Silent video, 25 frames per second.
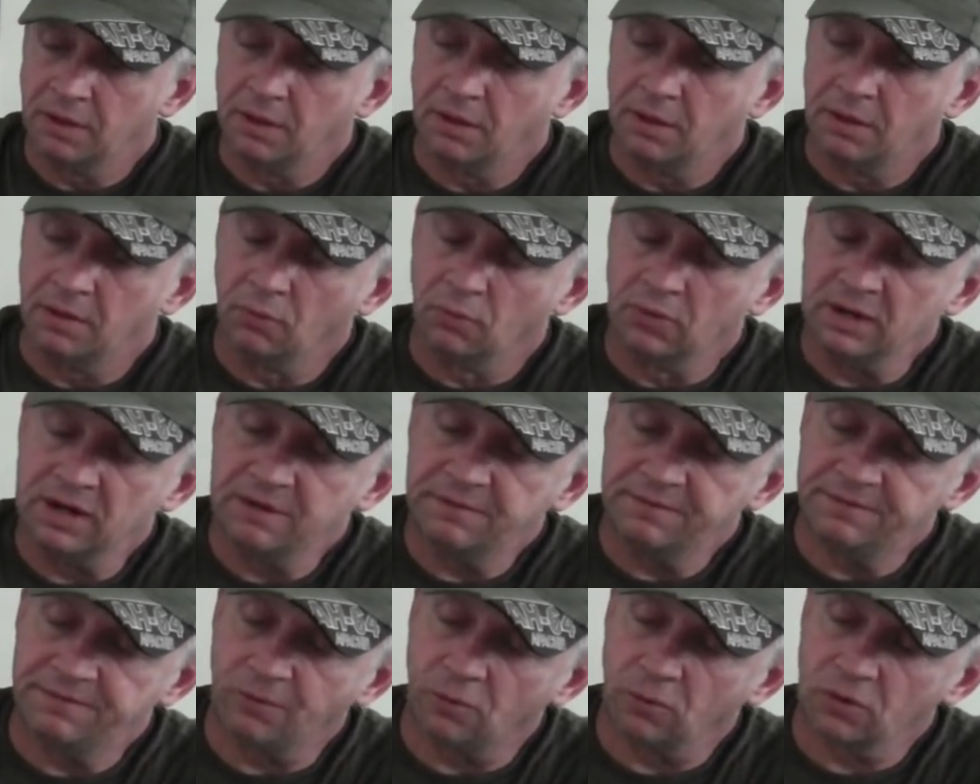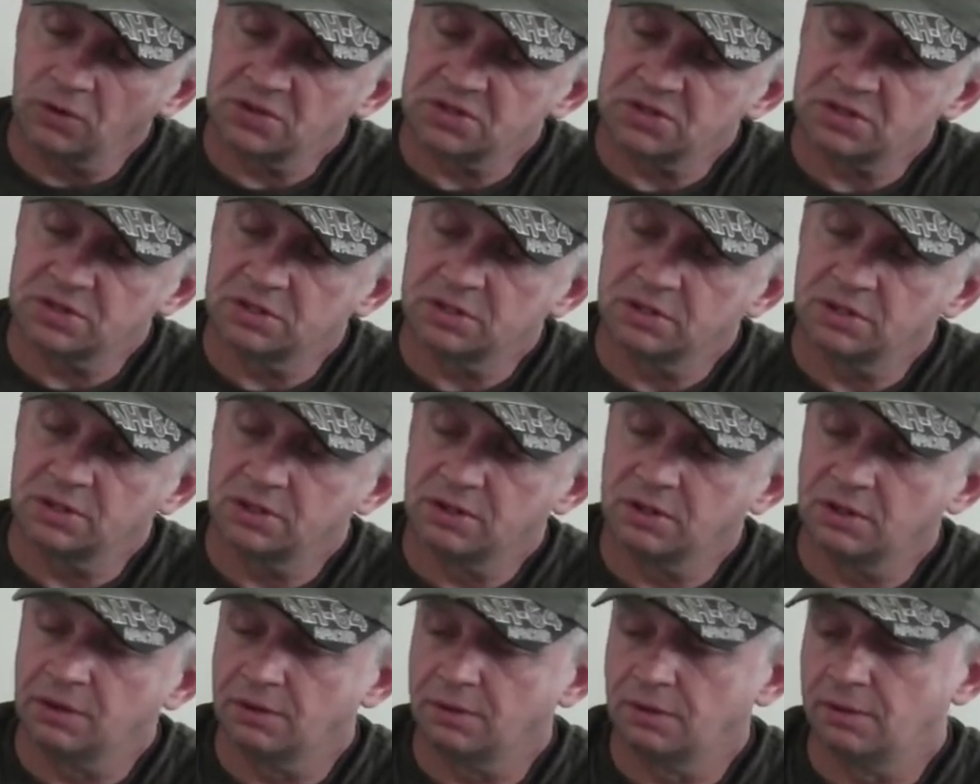reinforced
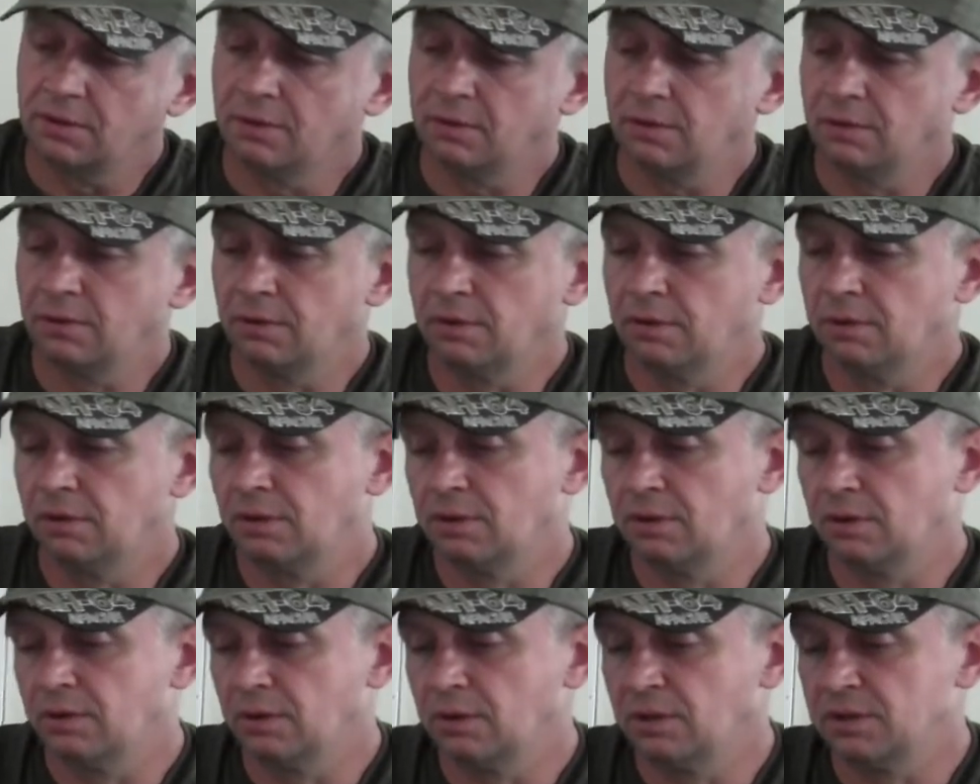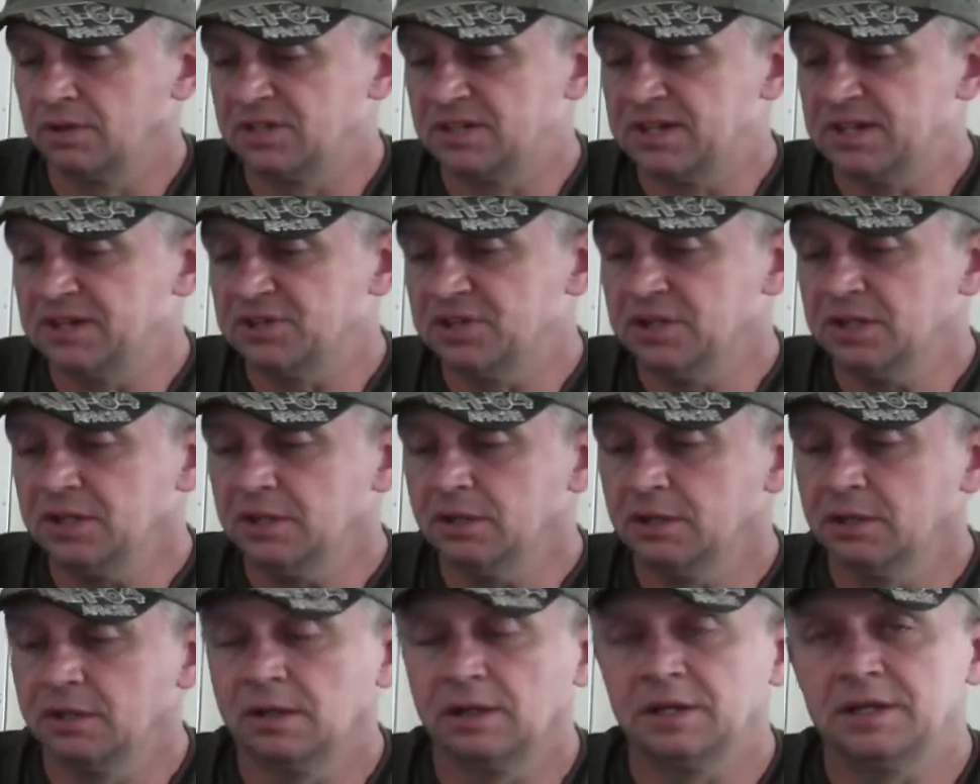stitching
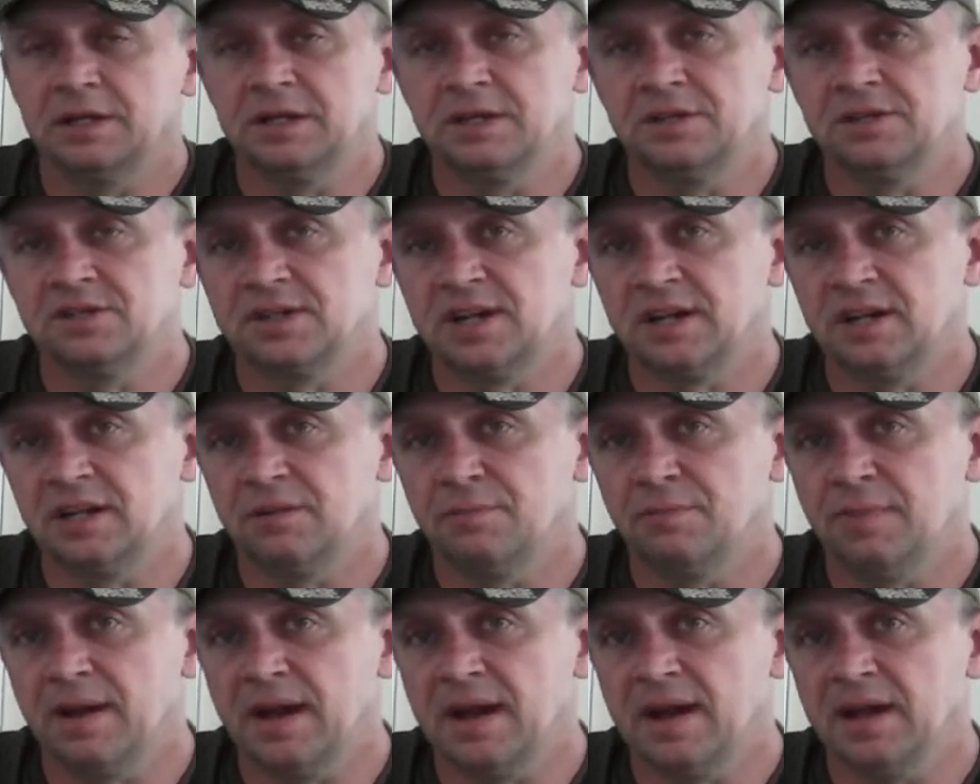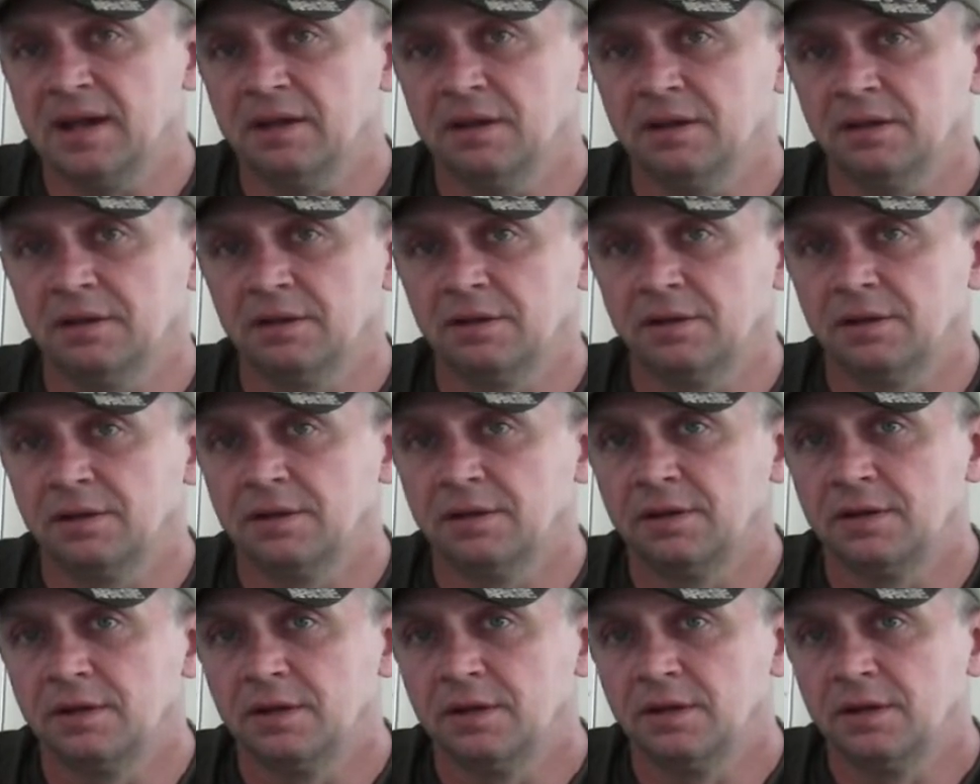on the inside of the bag.
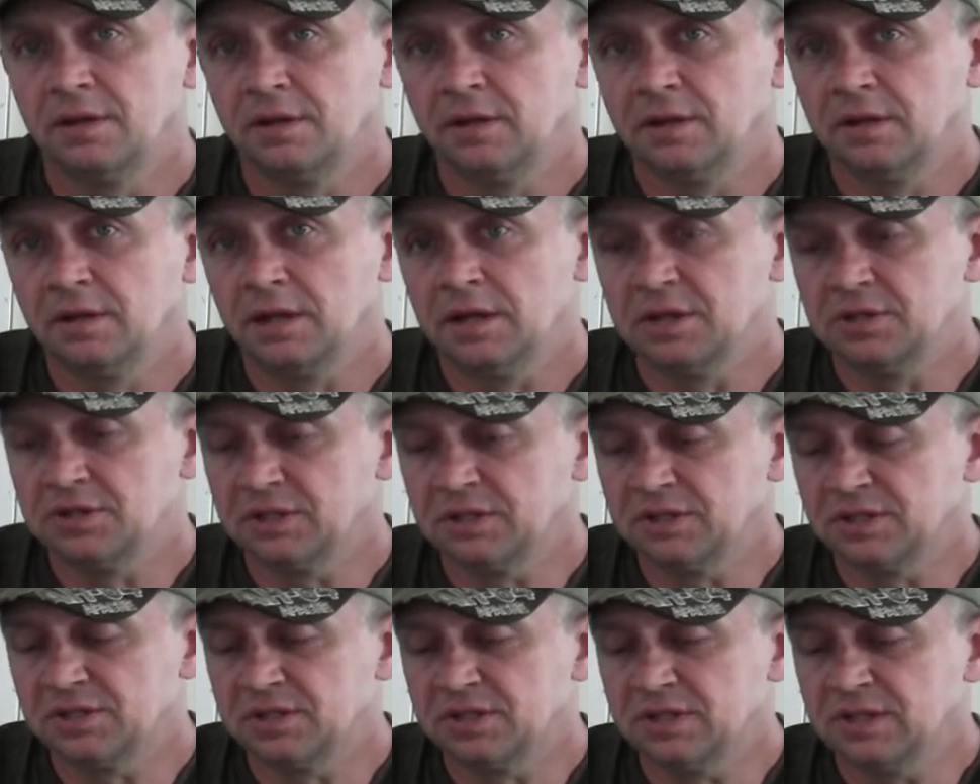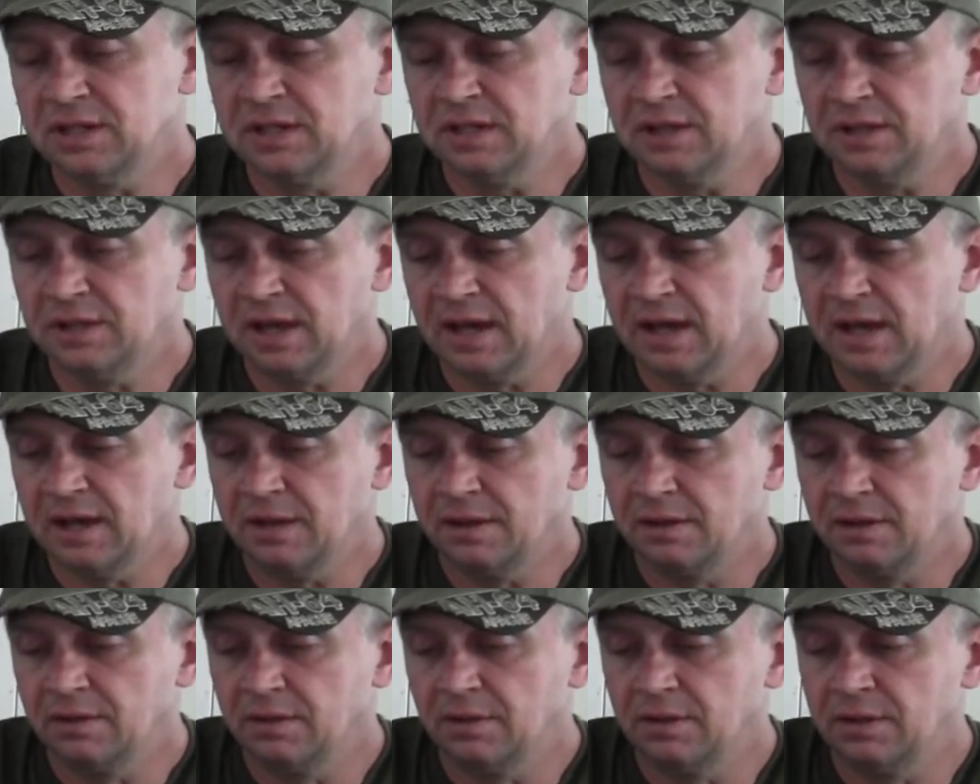As you can see,
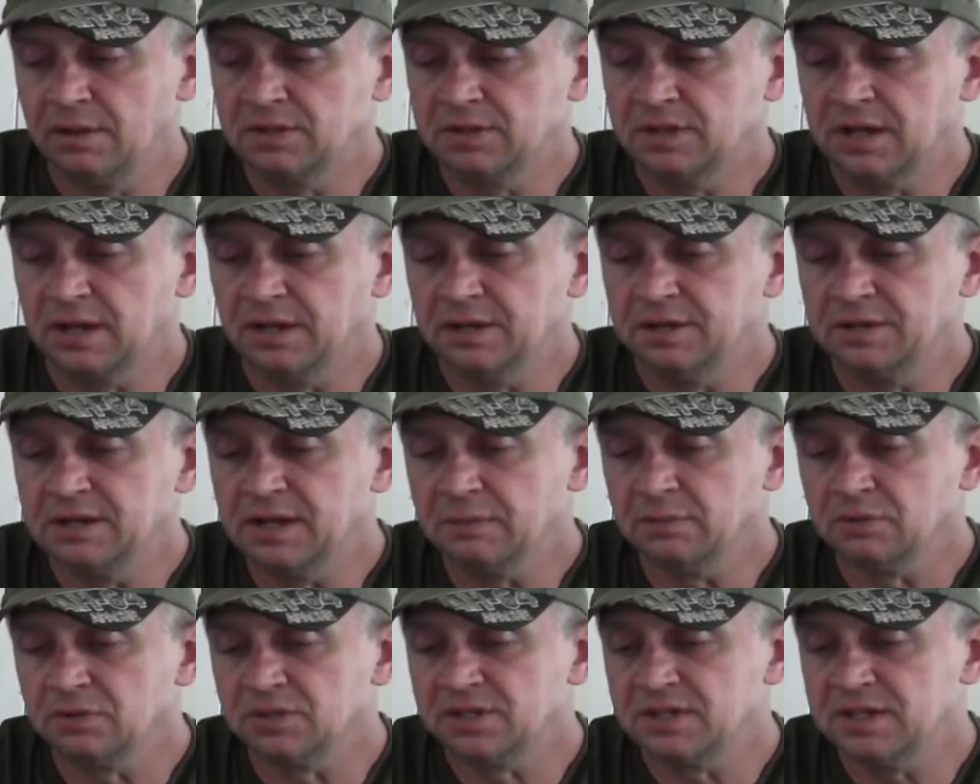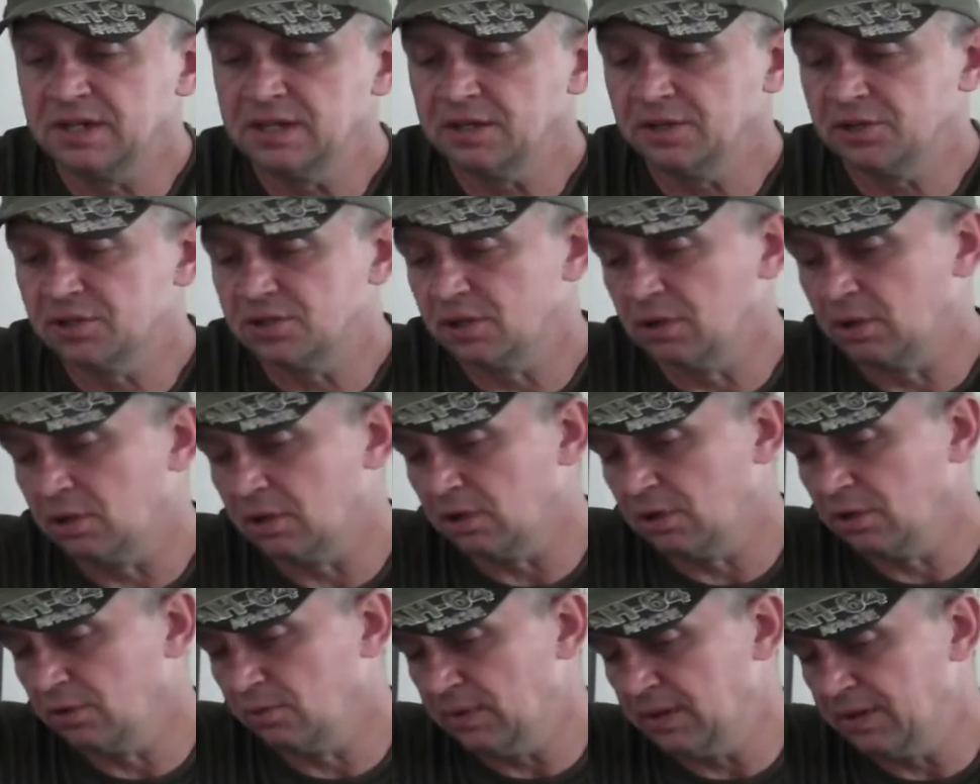that it's got a double stitch
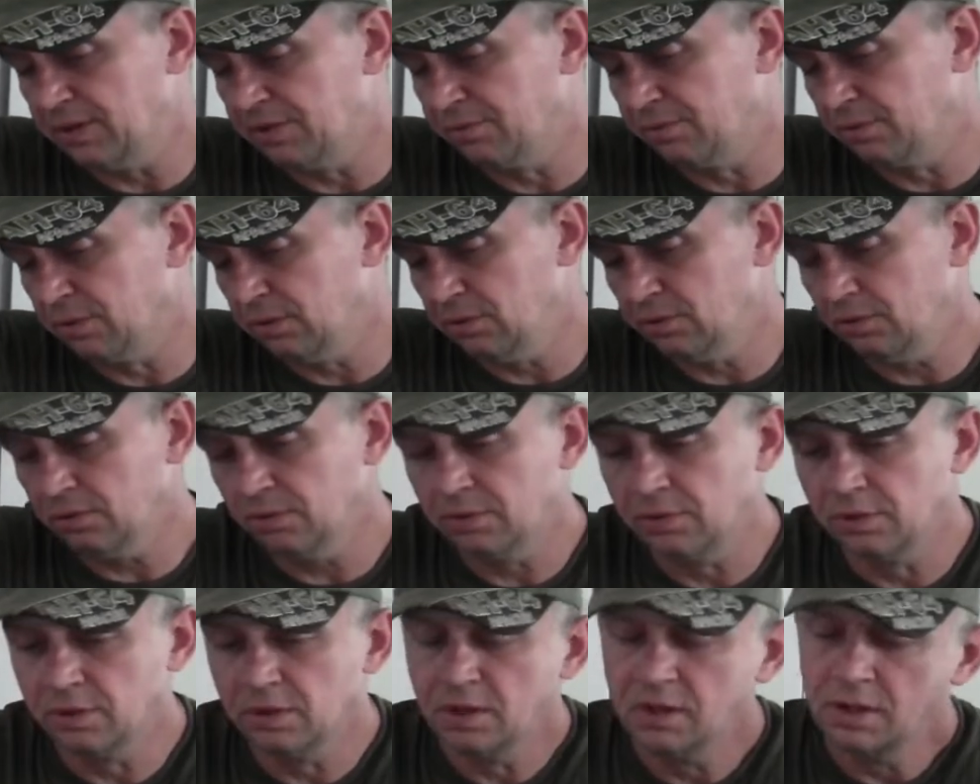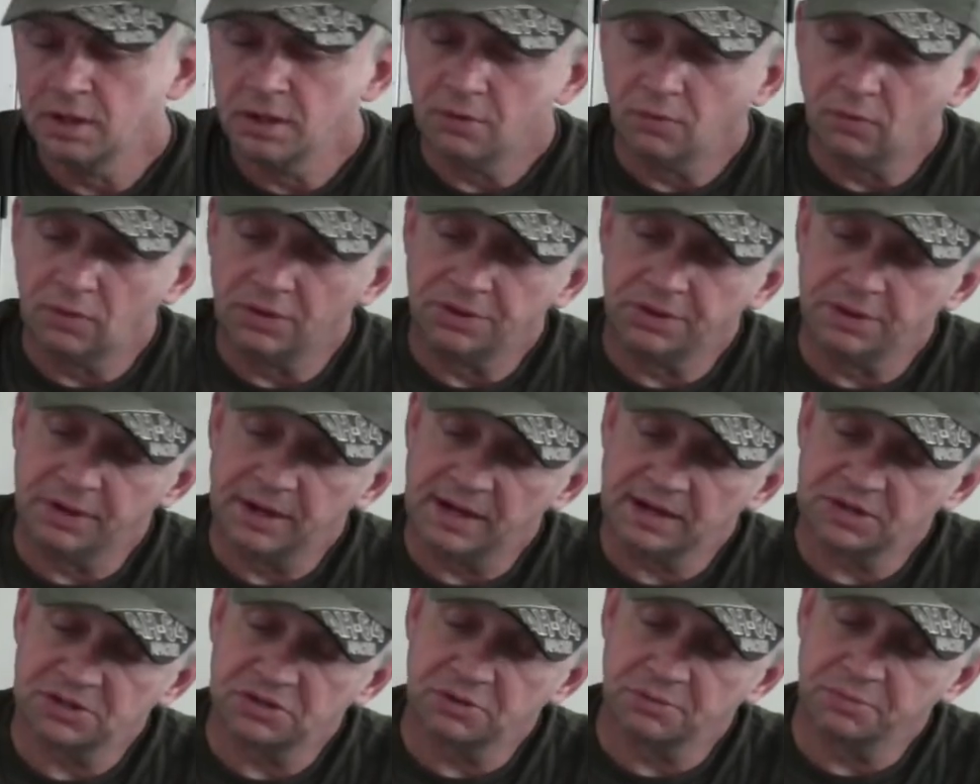all the way through with an
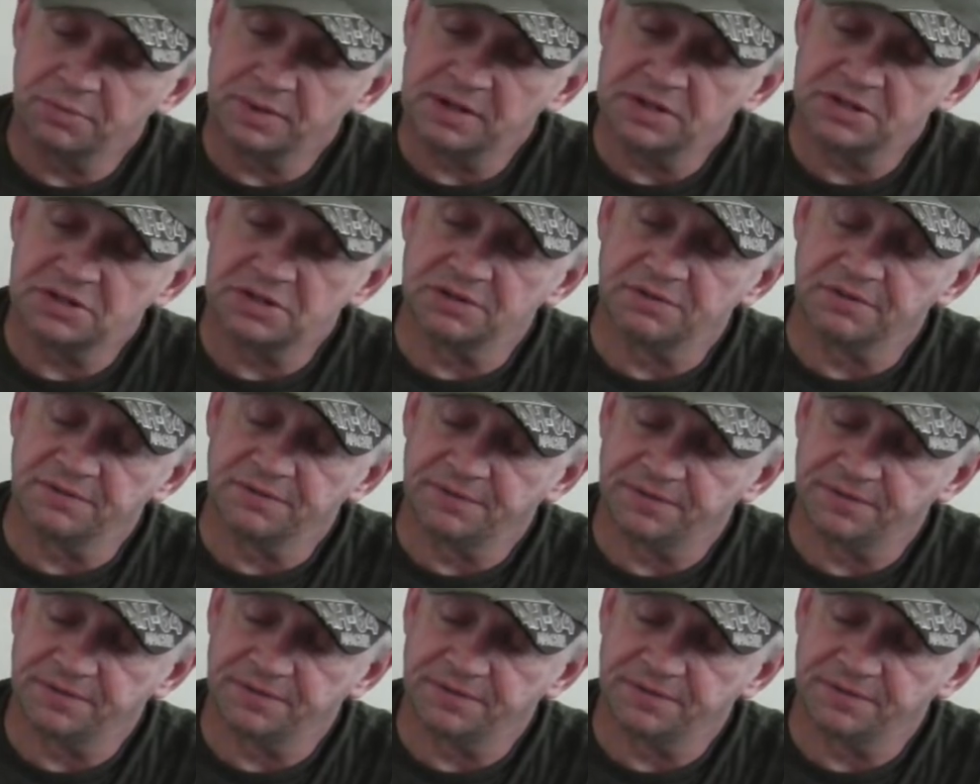extra piece of